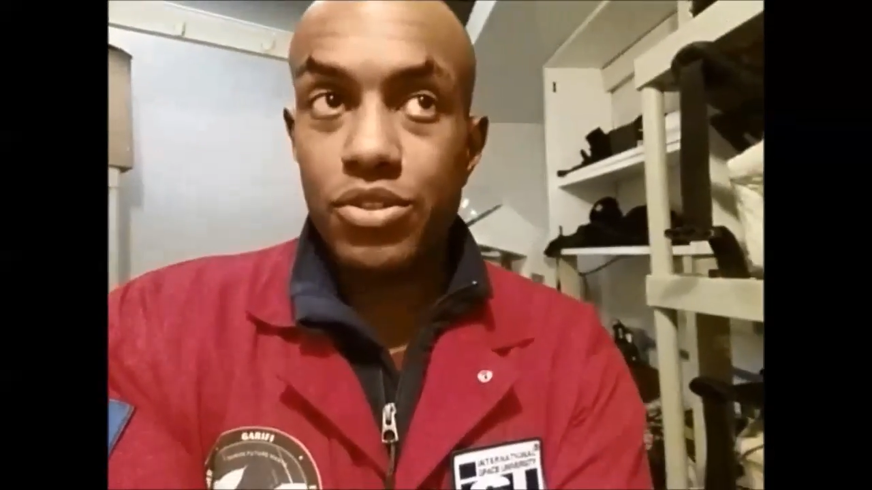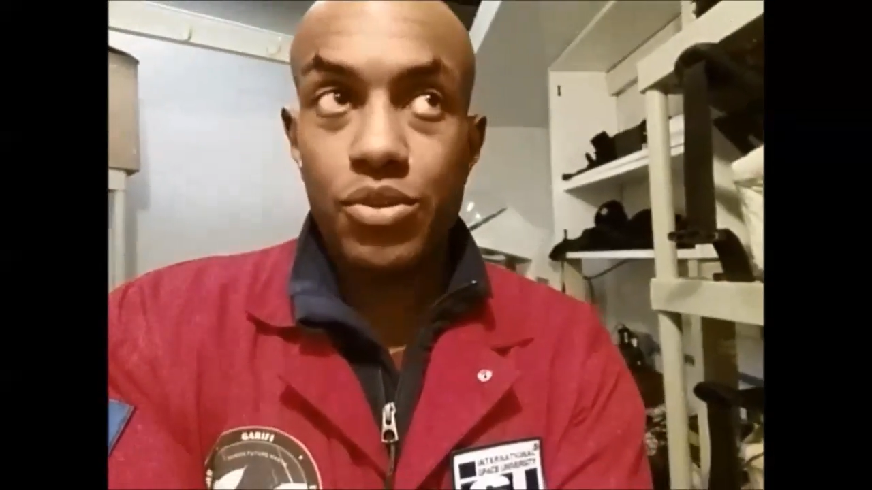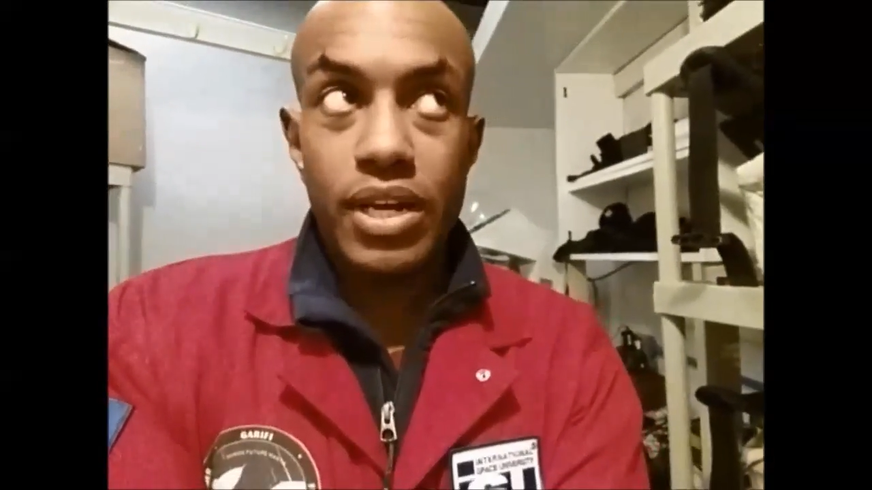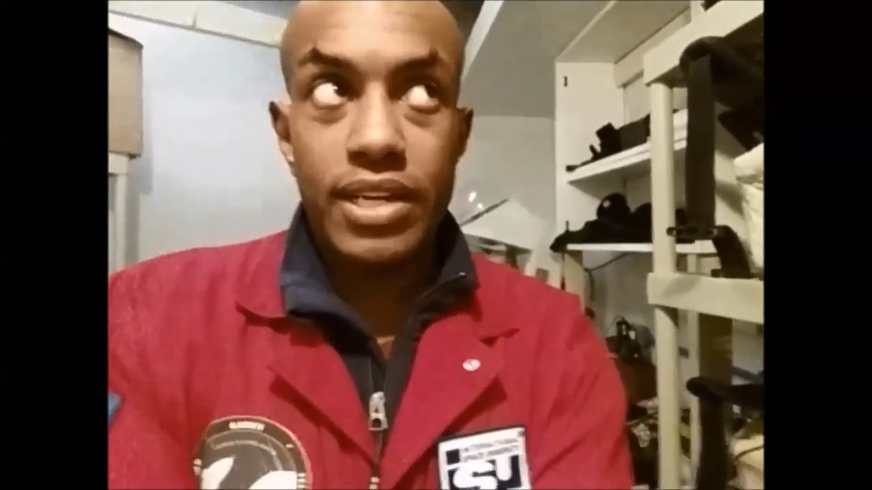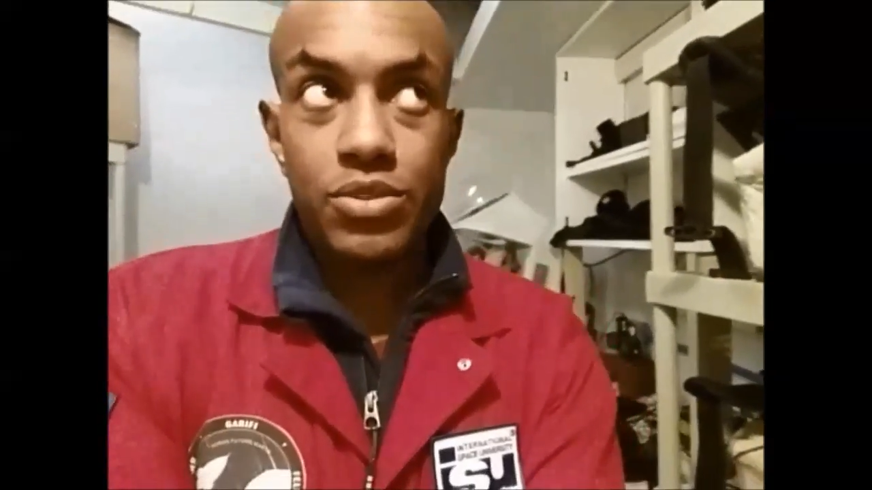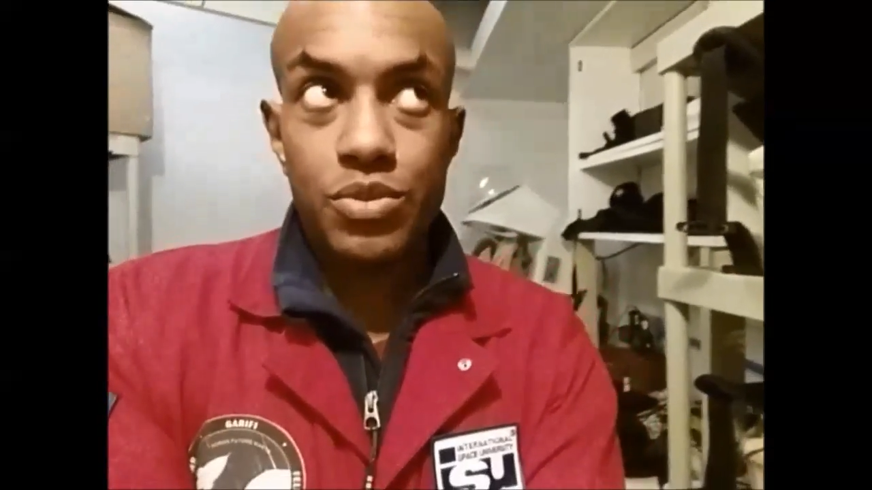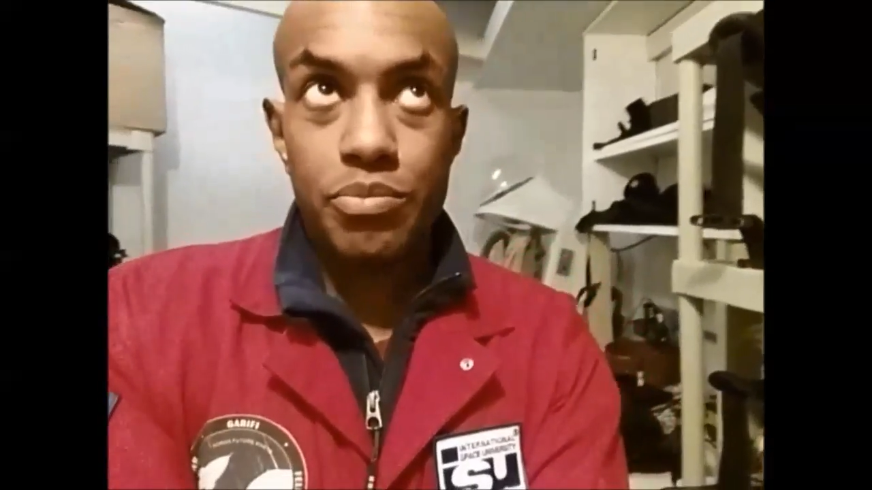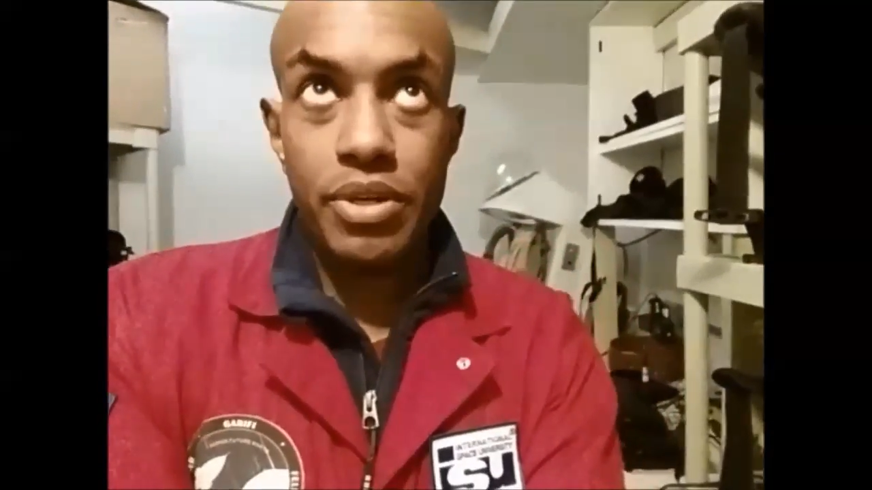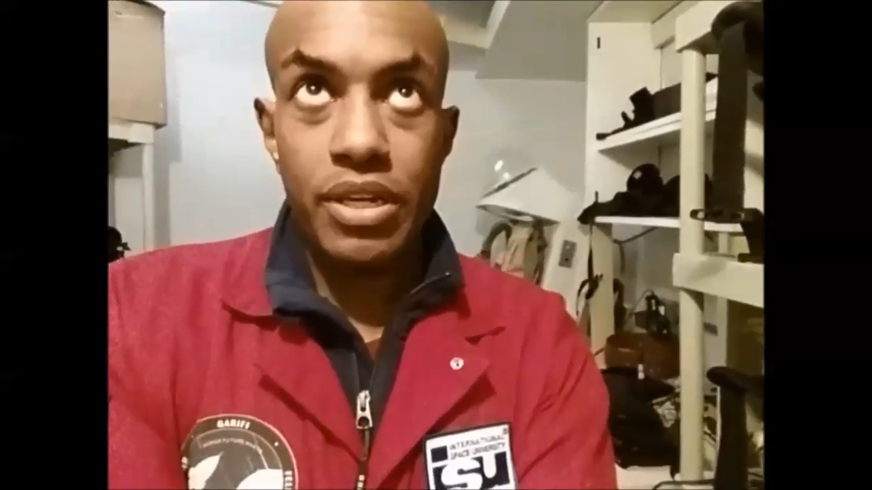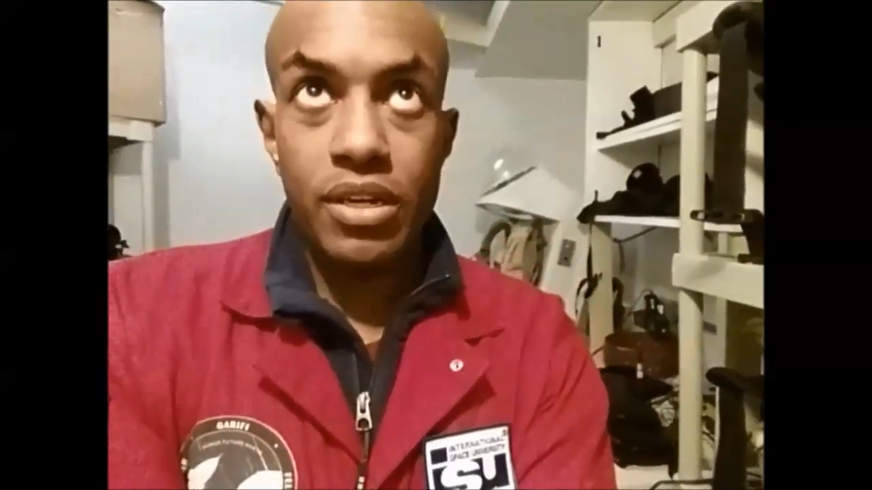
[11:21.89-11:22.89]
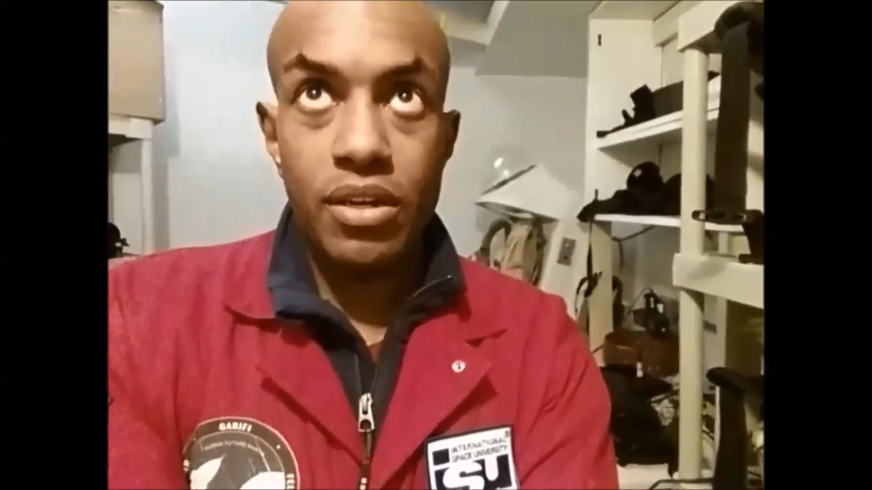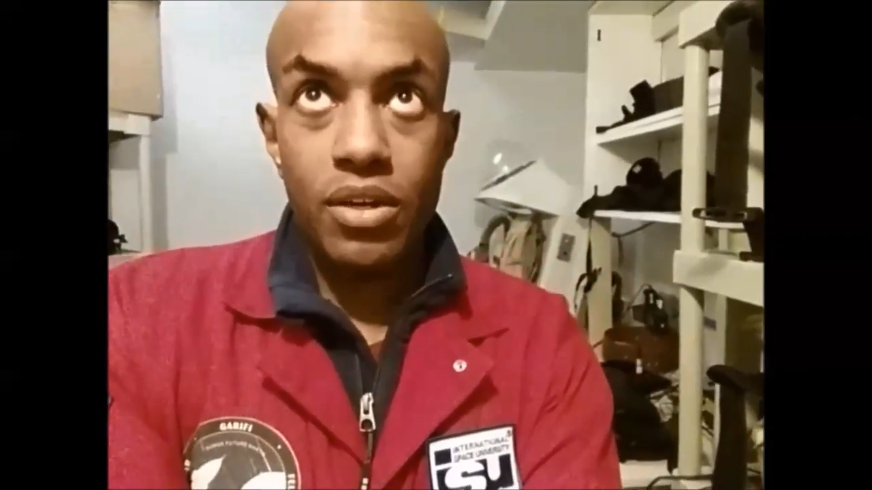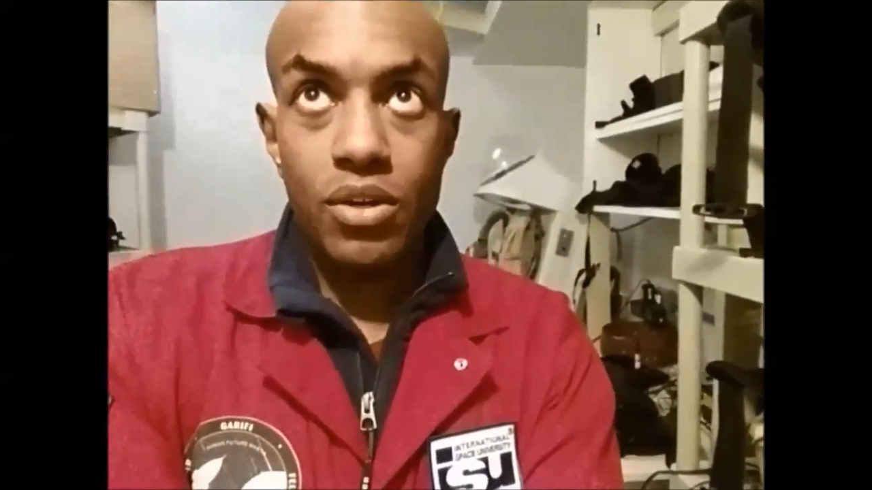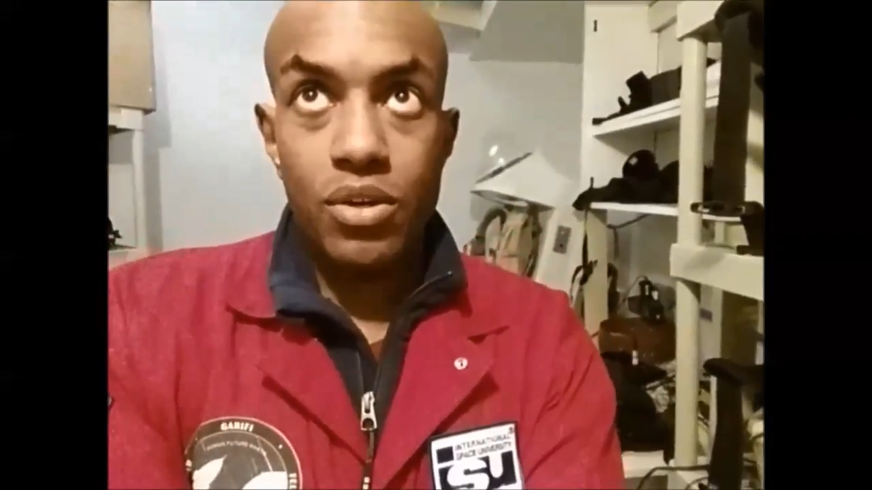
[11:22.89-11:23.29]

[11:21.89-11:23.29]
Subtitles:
So you guys would be